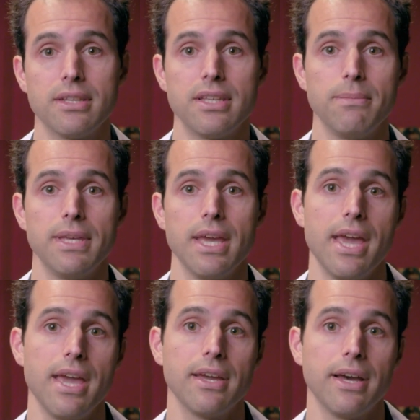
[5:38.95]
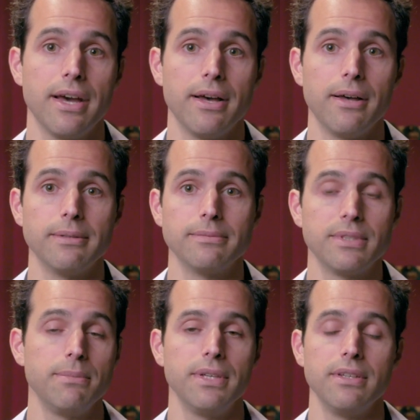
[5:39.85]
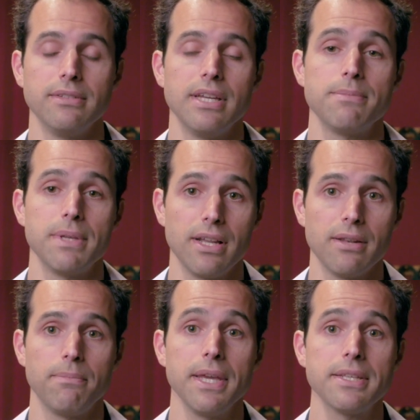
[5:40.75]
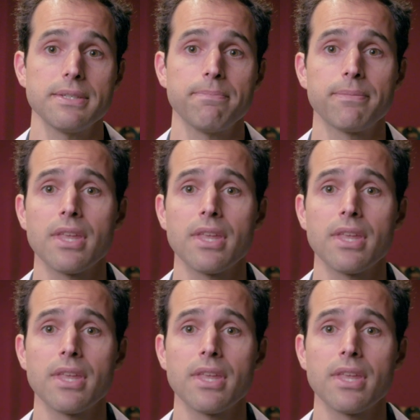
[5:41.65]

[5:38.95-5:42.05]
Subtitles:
dBA, dB SPL peaks.